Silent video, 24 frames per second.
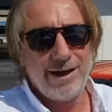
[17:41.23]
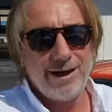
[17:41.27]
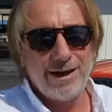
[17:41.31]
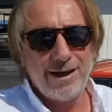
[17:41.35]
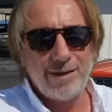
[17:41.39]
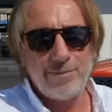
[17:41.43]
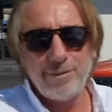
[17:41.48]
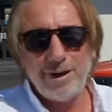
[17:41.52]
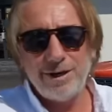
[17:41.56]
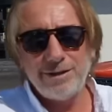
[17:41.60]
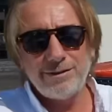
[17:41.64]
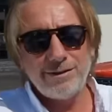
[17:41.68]
And
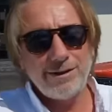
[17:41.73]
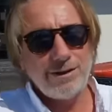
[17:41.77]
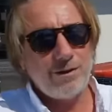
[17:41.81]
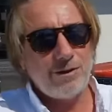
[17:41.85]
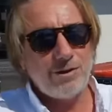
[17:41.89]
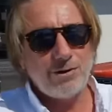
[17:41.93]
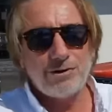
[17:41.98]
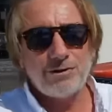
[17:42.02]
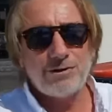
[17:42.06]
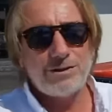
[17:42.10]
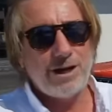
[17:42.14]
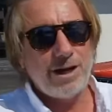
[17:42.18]
I made deal
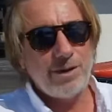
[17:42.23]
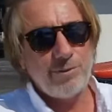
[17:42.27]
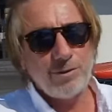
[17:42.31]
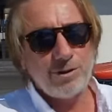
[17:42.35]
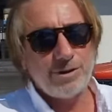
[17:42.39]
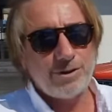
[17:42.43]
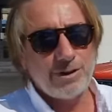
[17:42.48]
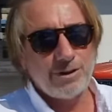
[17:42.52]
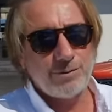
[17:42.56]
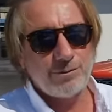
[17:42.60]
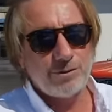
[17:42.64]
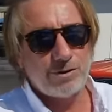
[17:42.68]
all the time
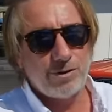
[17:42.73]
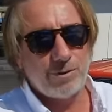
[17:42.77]
with him.